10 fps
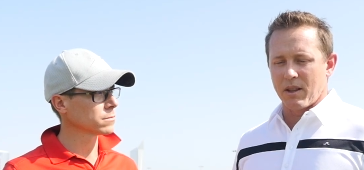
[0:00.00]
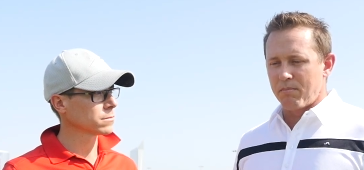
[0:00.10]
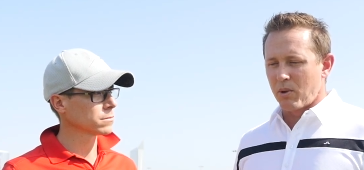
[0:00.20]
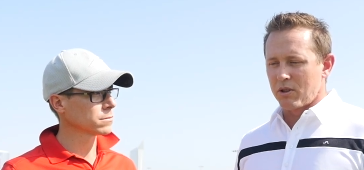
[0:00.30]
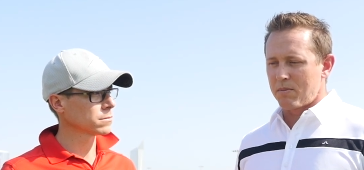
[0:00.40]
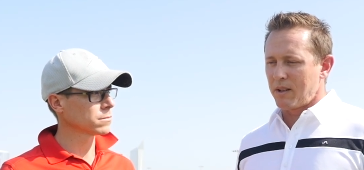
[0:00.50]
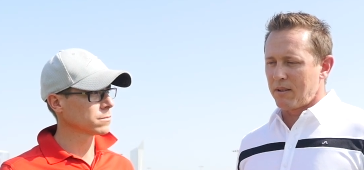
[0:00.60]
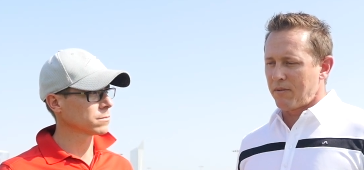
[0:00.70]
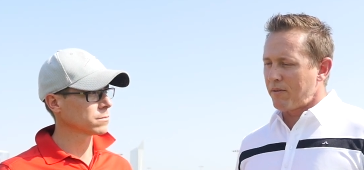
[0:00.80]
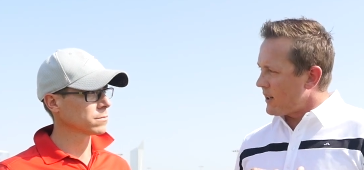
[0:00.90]
Speaker 1: mean, the ball
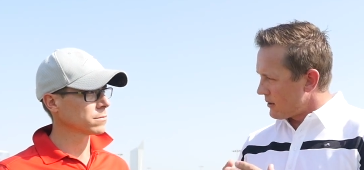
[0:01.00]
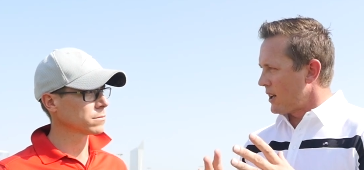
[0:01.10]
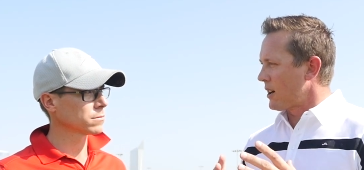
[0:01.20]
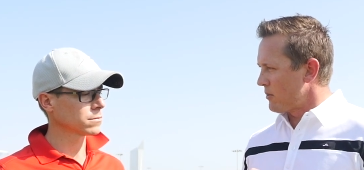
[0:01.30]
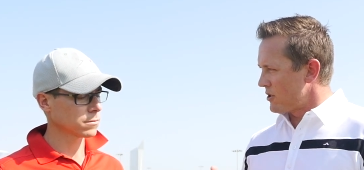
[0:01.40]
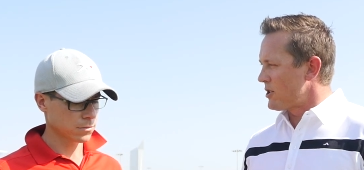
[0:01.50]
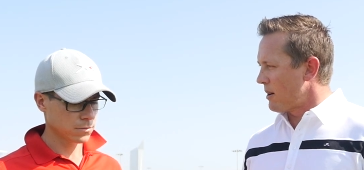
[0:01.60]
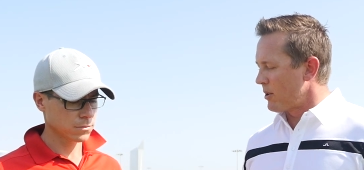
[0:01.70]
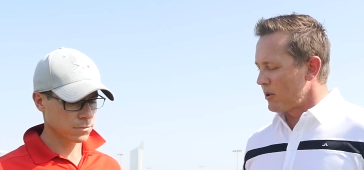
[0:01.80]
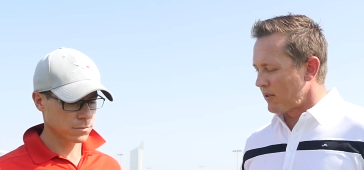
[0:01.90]
speed felt like it was
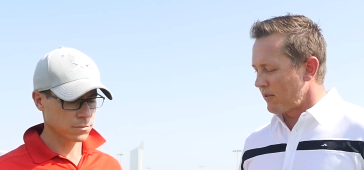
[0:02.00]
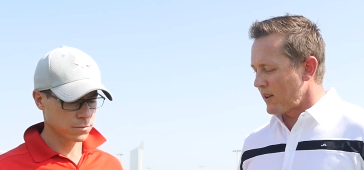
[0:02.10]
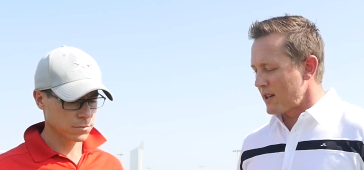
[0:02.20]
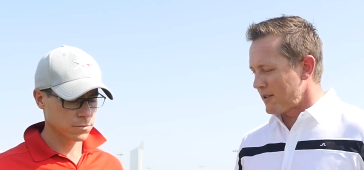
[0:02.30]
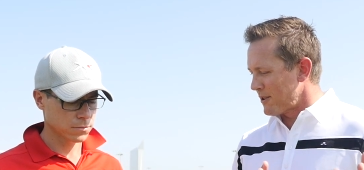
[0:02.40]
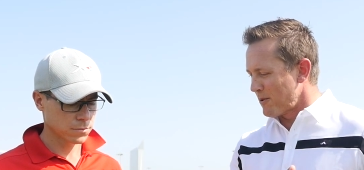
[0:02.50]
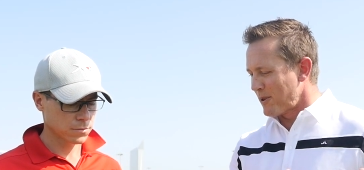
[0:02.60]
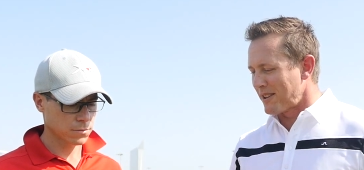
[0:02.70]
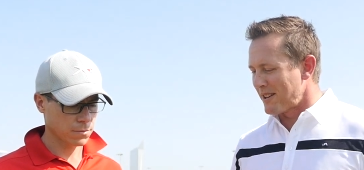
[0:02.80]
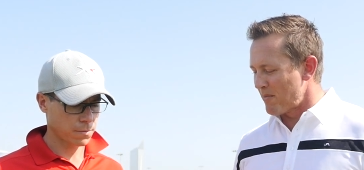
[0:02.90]
jumping off the face. I
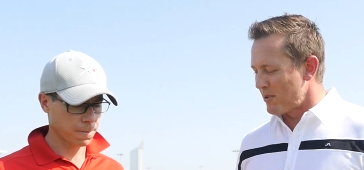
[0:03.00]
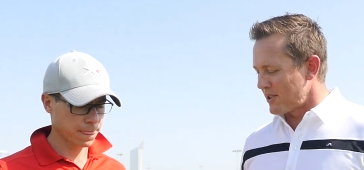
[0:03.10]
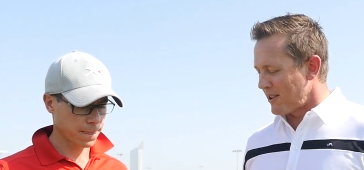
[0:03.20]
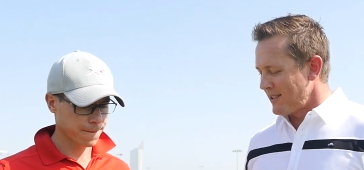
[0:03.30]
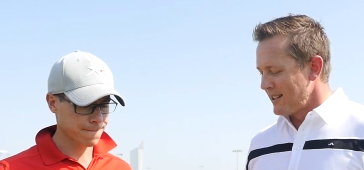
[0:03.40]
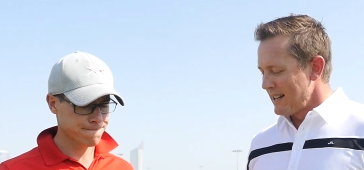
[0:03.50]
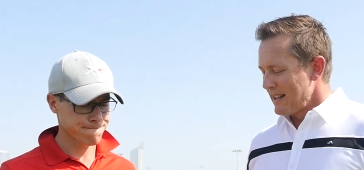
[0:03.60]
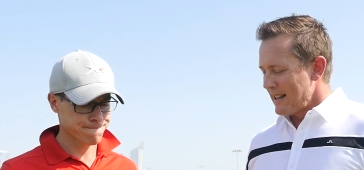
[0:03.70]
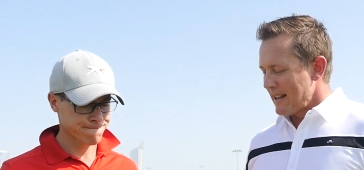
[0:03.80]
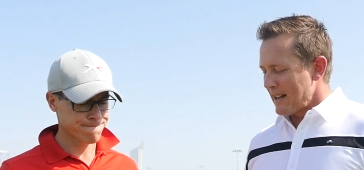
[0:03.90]
don't know what the numbers are.
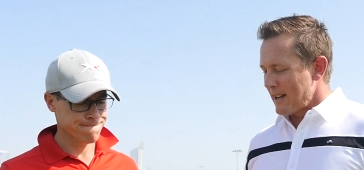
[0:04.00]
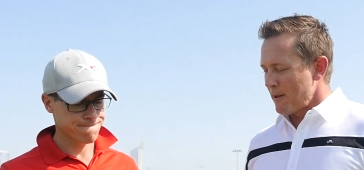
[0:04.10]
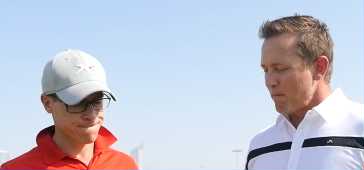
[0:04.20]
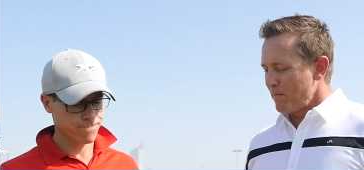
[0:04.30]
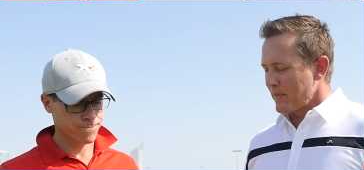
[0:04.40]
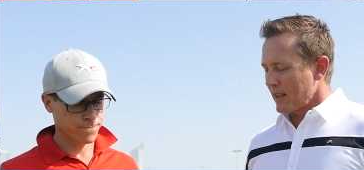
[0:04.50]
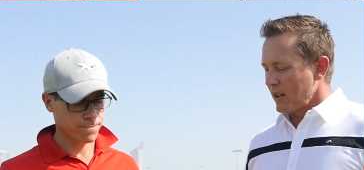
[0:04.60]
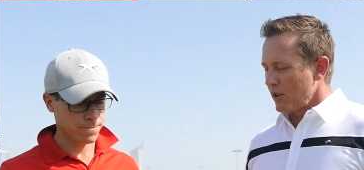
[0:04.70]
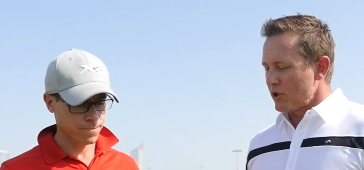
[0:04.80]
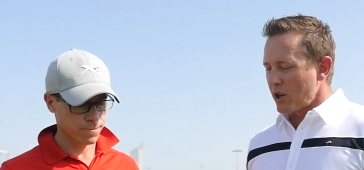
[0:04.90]
Um,
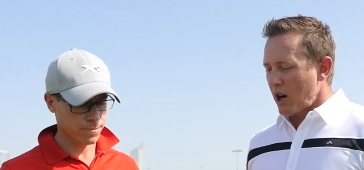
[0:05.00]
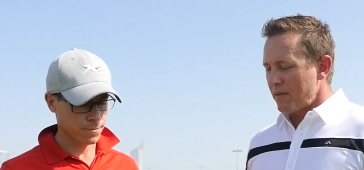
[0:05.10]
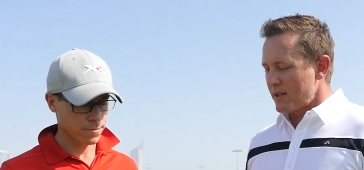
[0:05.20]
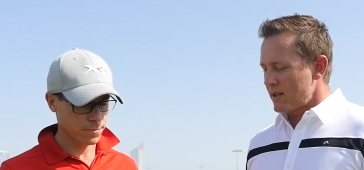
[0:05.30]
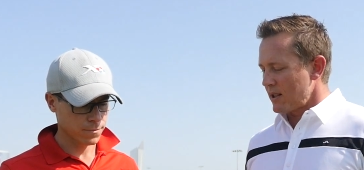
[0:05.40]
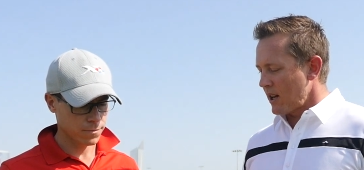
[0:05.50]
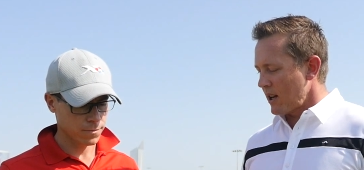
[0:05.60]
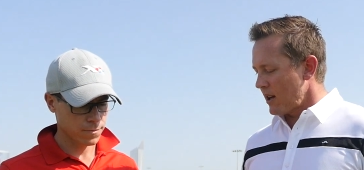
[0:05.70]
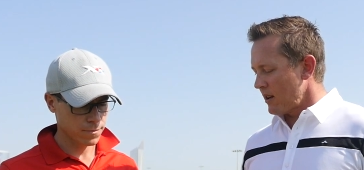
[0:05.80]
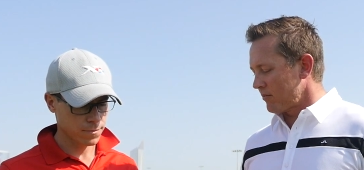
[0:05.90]
the shafts,
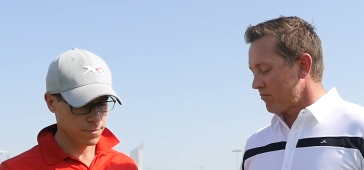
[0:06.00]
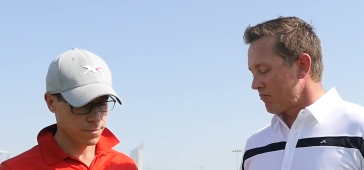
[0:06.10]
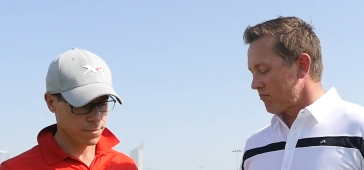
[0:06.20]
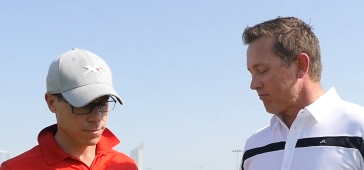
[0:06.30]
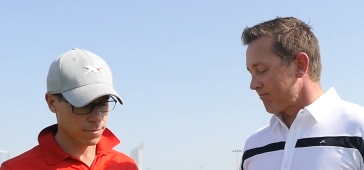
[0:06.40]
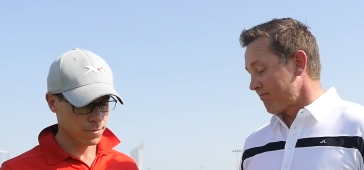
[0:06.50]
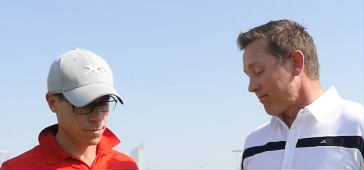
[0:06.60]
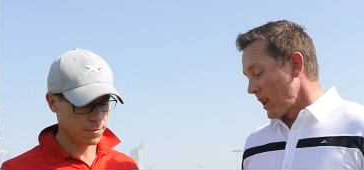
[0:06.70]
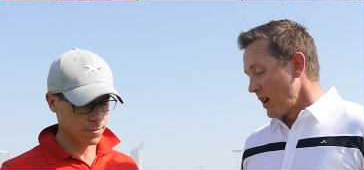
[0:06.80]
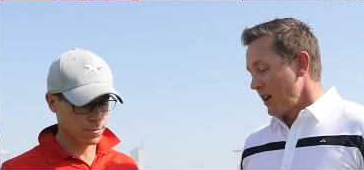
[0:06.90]
uh,
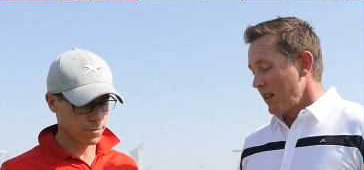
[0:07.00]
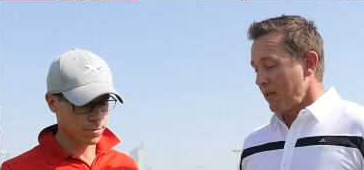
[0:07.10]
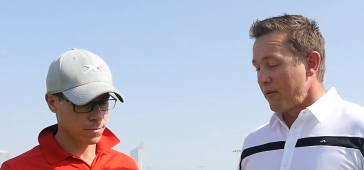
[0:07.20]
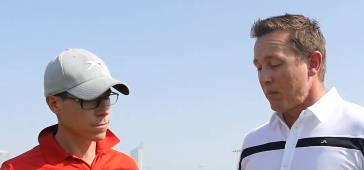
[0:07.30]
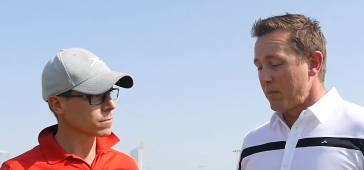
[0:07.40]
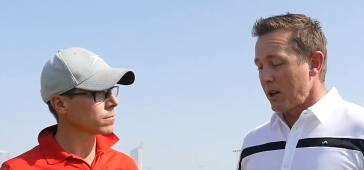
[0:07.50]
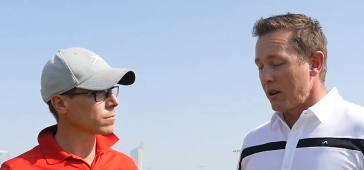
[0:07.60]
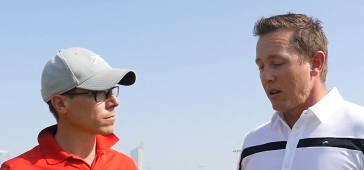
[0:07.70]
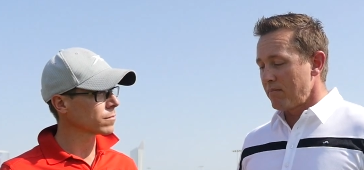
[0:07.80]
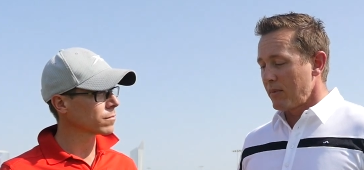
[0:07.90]
they feel
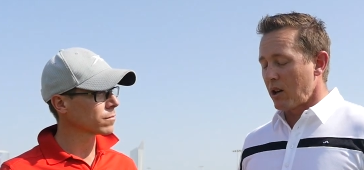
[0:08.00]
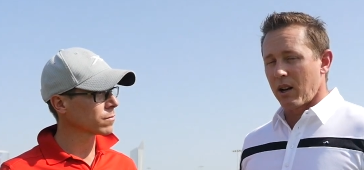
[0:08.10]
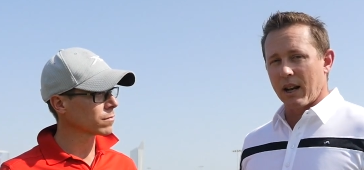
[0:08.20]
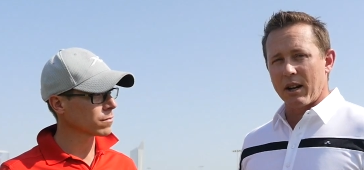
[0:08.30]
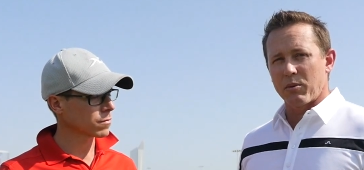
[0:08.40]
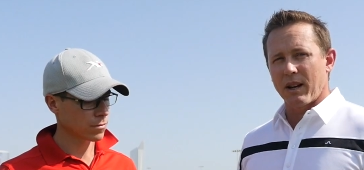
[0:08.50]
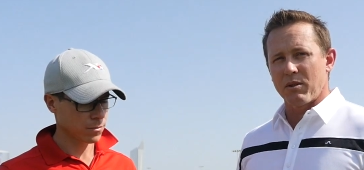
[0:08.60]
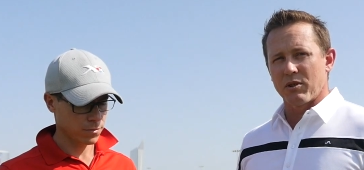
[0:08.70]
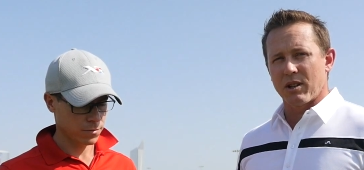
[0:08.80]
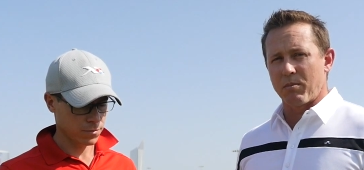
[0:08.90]
pretty good. They are
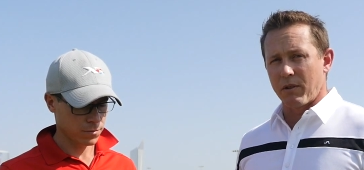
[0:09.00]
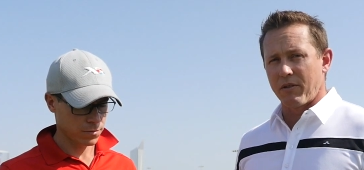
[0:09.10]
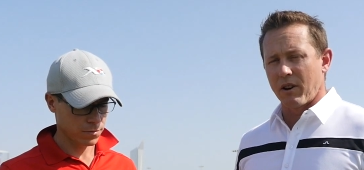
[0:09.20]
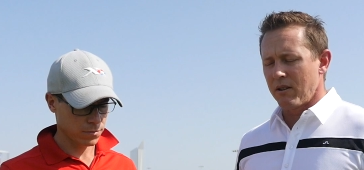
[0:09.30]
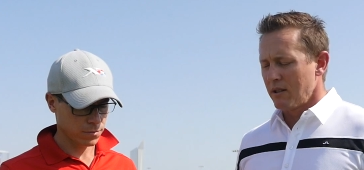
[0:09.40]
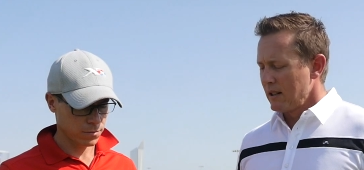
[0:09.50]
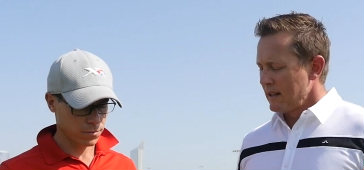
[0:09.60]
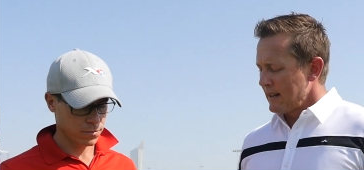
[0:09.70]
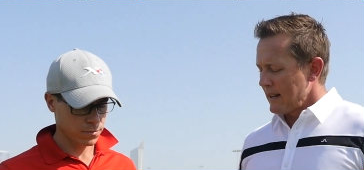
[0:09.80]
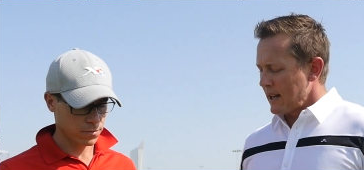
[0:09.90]
lightweight, which I prefer.
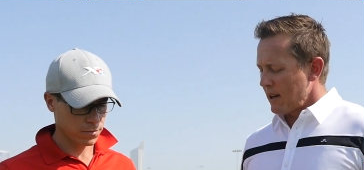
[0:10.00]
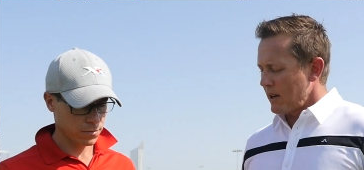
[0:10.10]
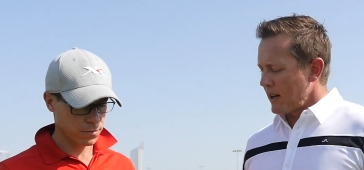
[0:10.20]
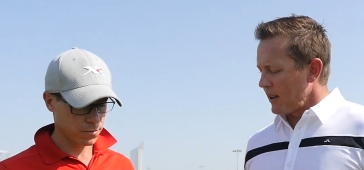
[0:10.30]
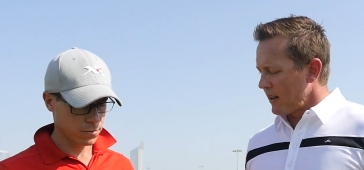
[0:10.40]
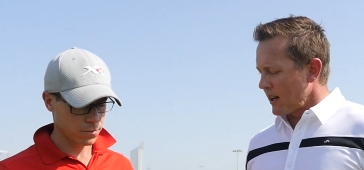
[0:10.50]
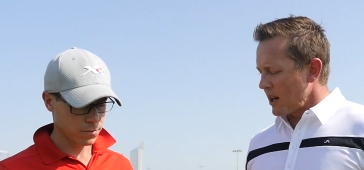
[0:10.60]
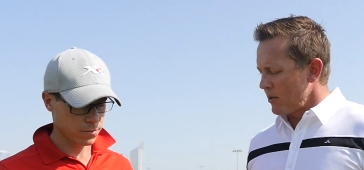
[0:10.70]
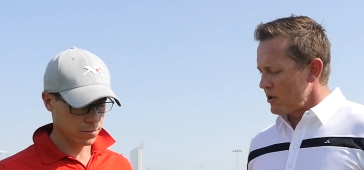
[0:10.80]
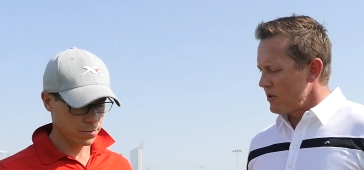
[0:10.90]
Um, and I think
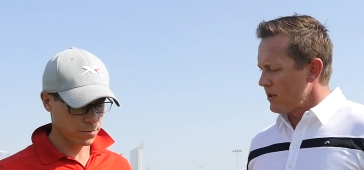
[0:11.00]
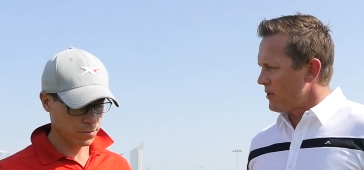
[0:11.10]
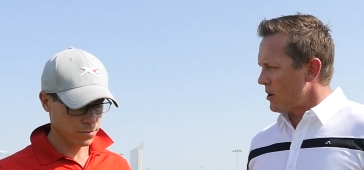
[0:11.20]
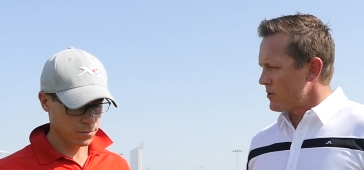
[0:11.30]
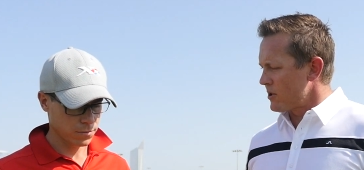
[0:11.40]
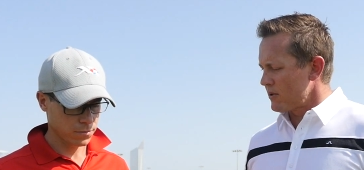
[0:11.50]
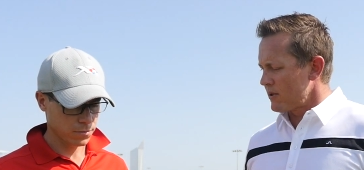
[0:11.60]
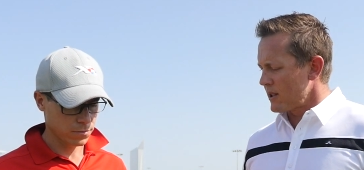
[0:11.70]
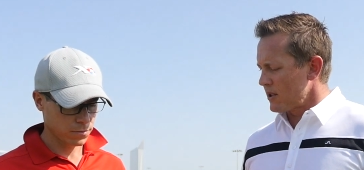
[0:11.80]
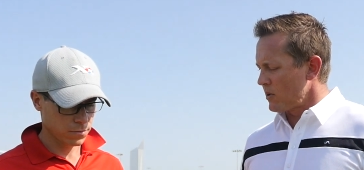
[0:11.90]
they come in two different
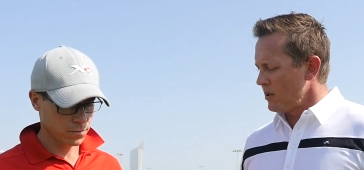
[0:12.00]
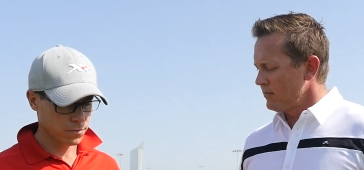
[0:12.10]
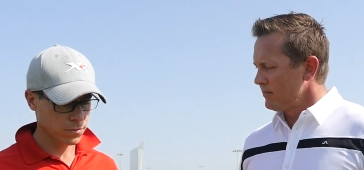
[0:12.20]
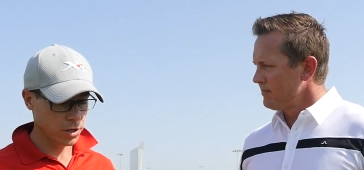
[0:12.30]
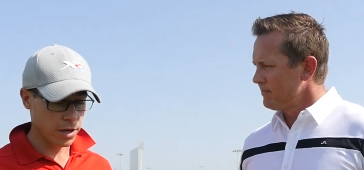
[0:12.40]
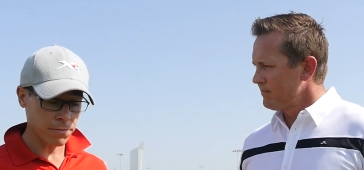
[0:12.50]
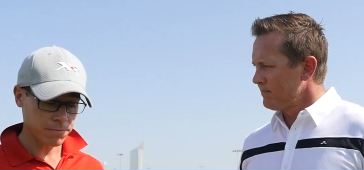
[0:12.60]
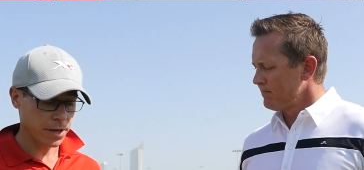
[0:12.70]
options as well. Yeah,